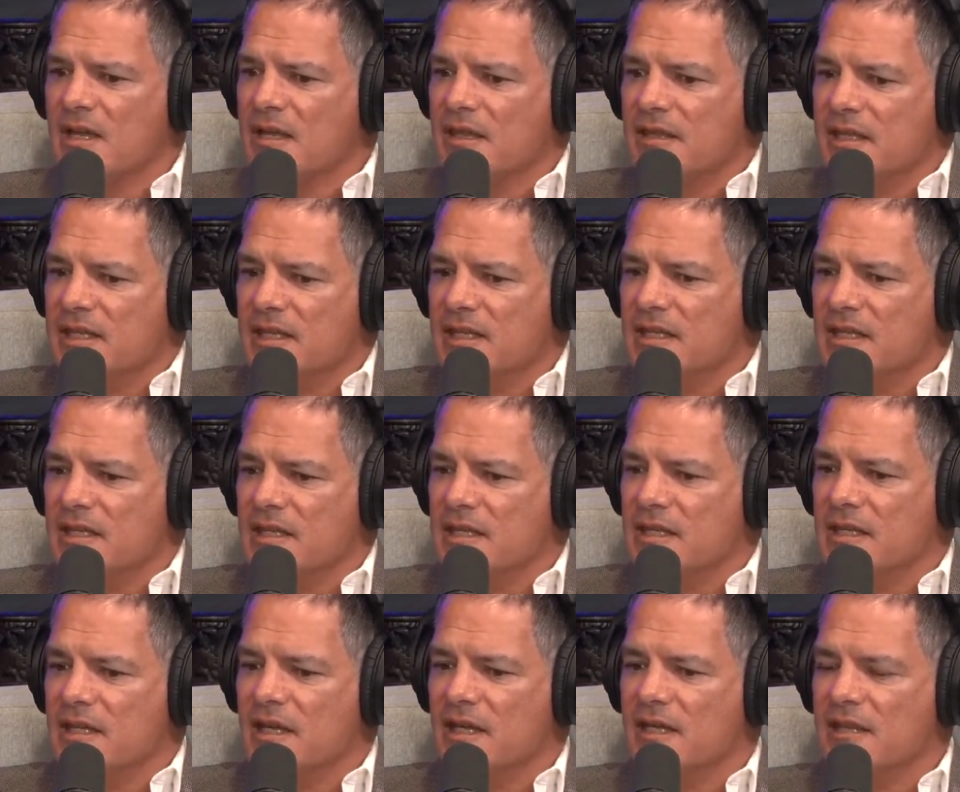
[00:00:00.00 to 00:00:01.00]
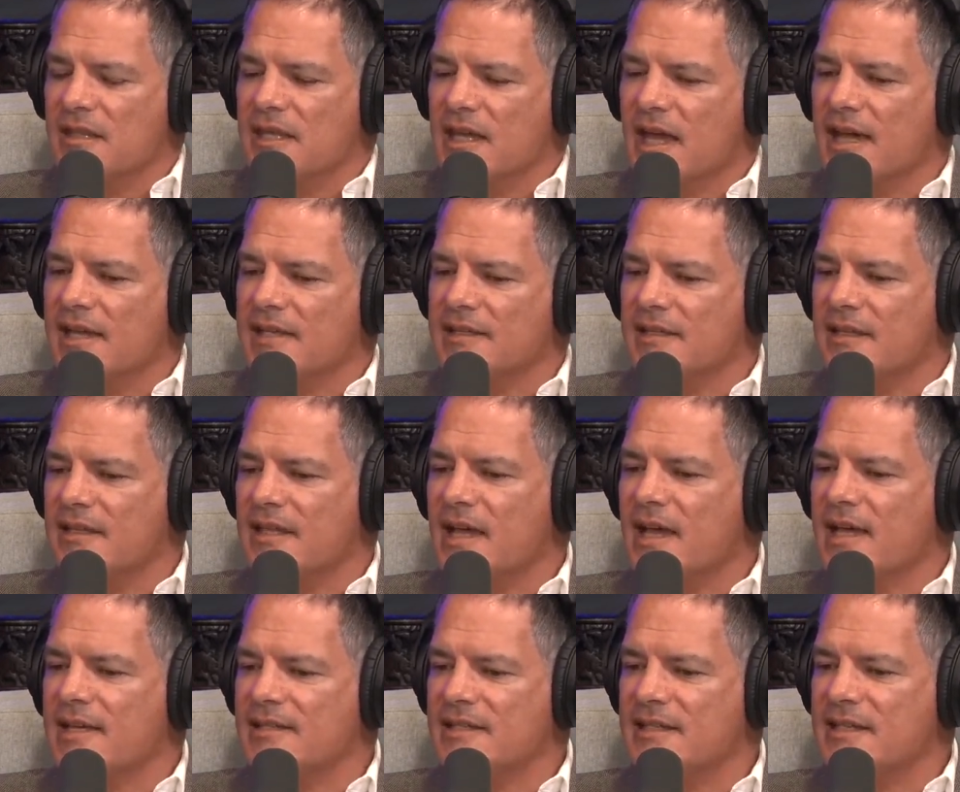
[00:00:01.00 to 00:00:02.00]
The
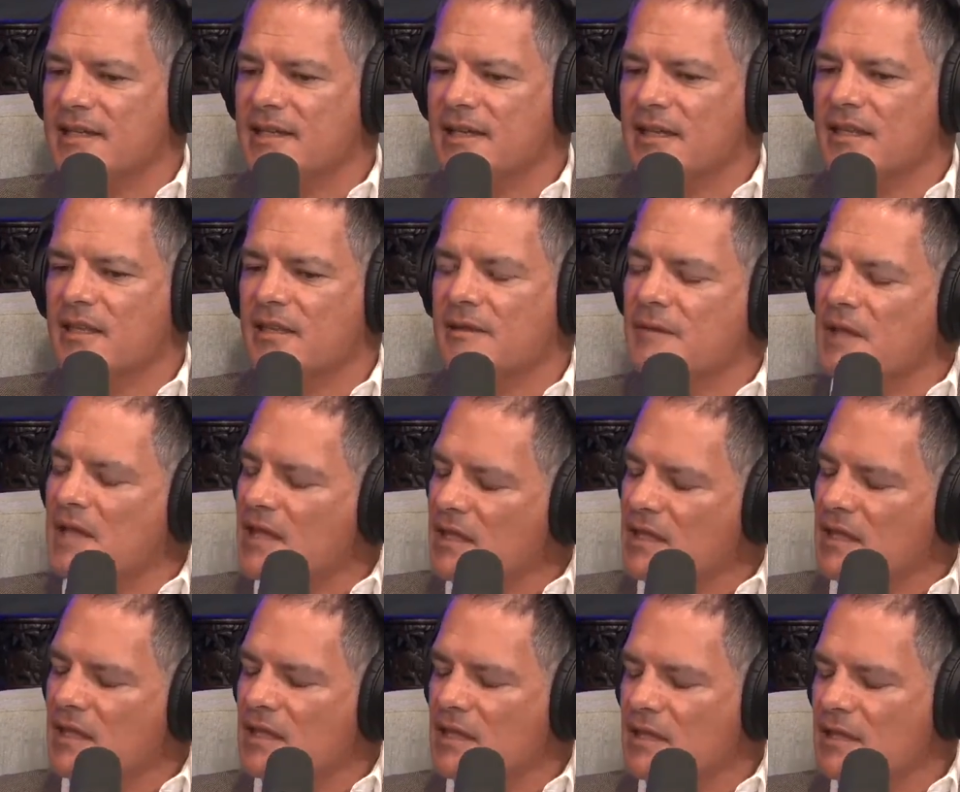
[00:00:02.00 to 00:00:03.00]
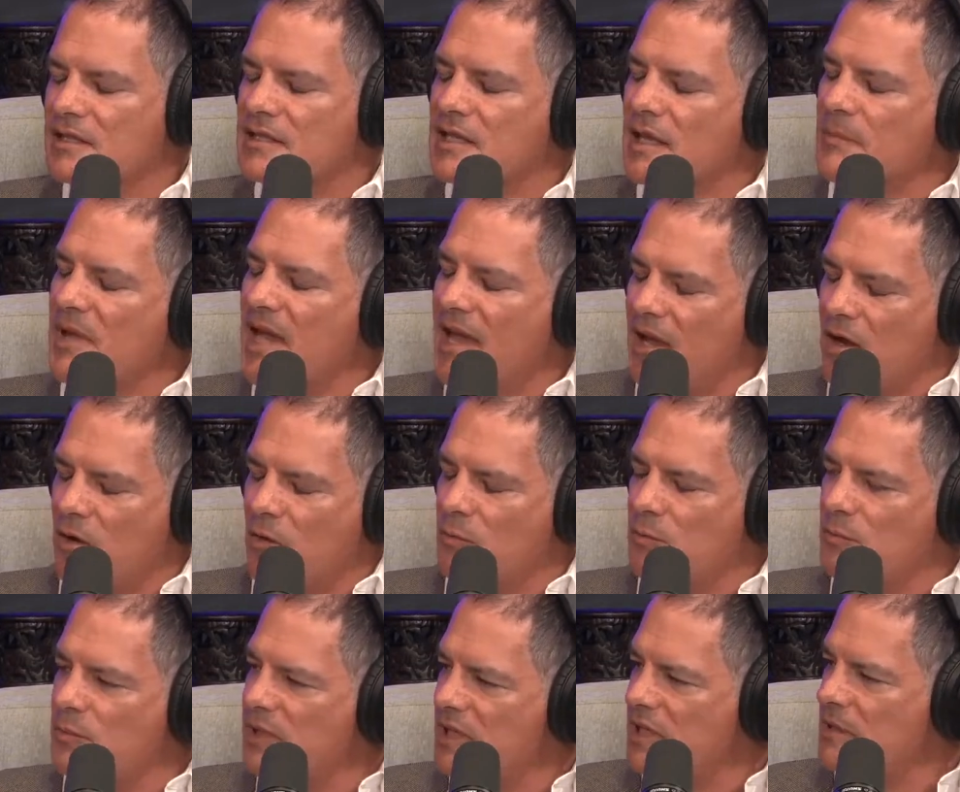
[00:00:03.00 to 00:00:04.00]
idea, somehow
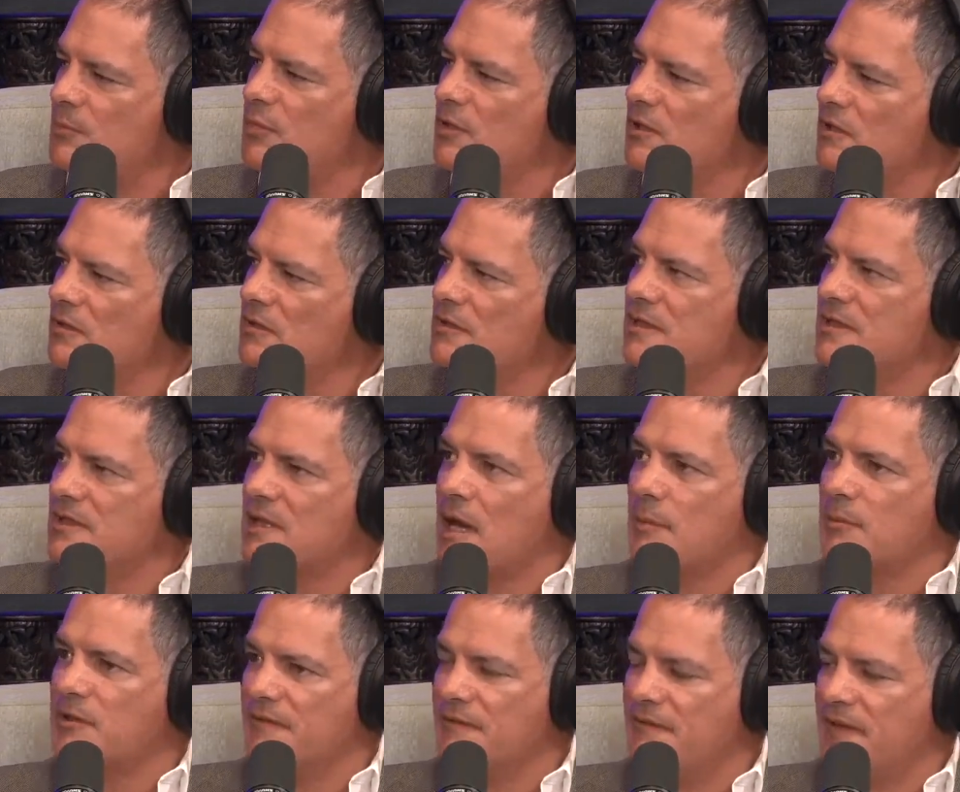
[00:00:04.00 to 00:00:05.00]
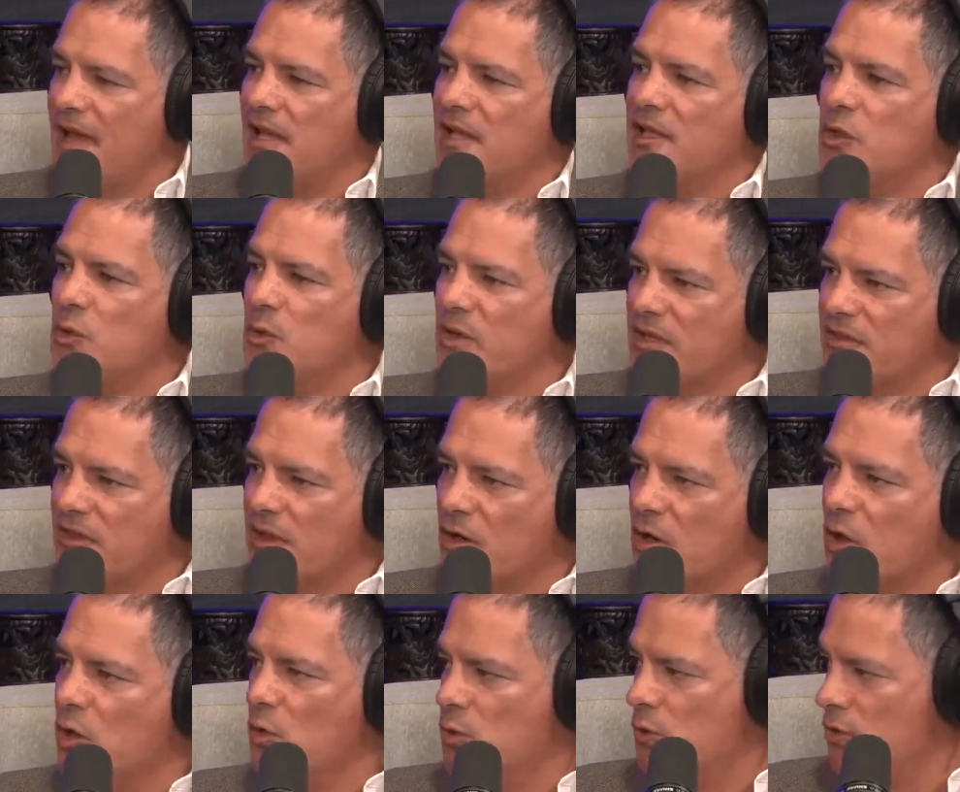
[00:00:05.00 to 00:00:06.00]
people stopped valuing
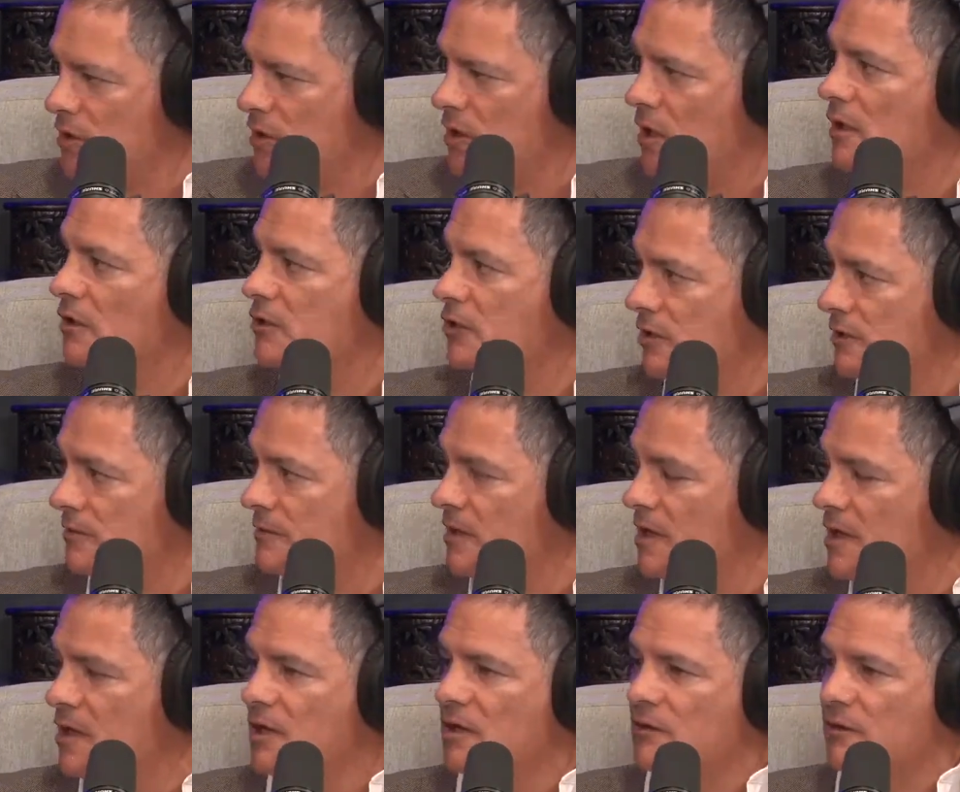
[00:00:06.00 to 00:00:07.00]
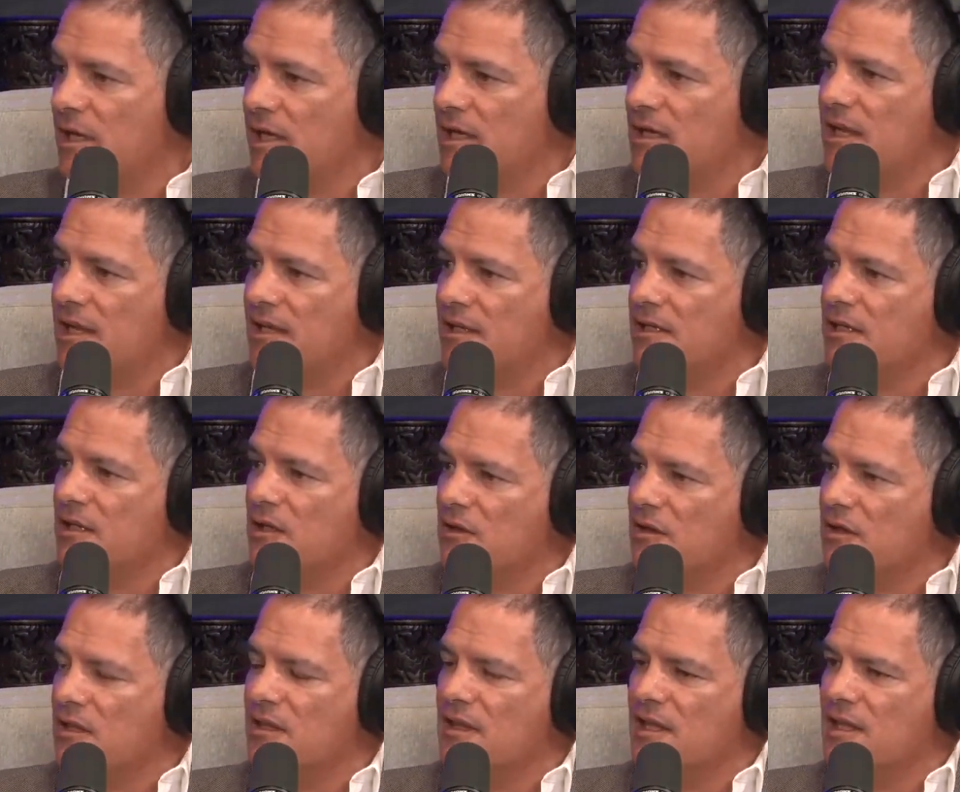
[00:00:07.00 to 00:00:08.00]
their own culture, right? And
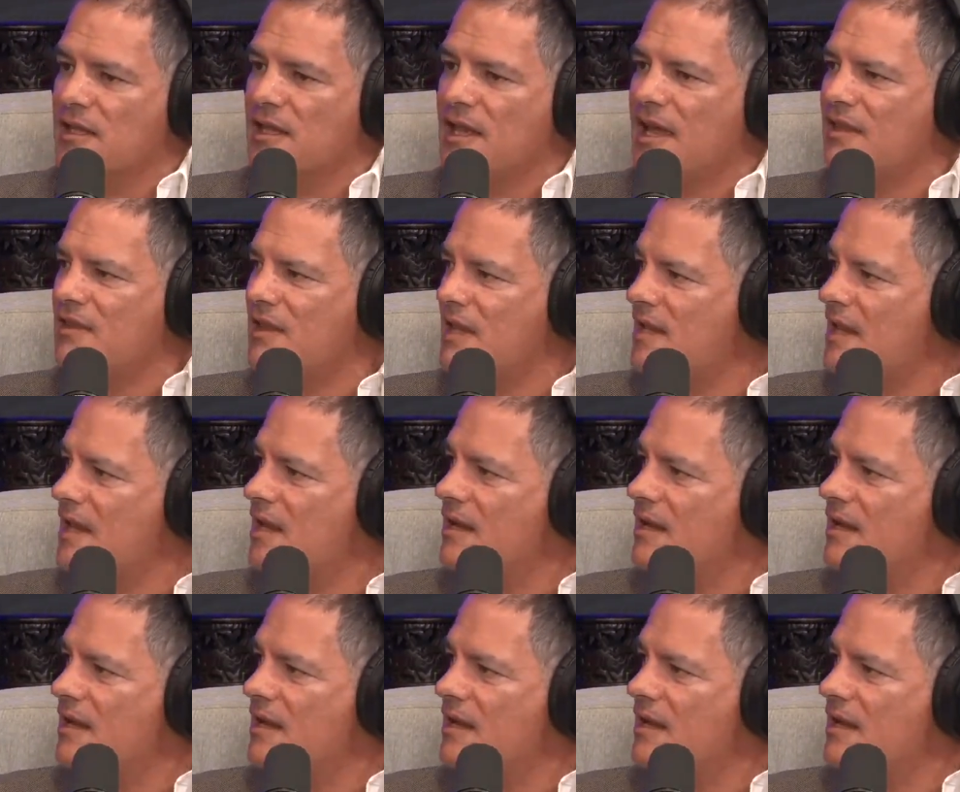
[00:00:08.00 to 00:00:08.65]
they had that